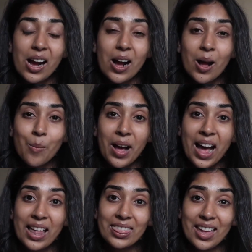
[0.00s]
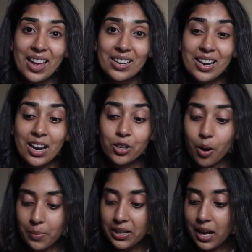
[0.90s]
And then I
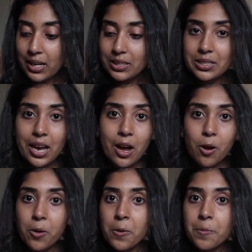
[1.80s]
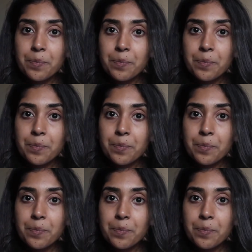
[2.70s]
got my lines out.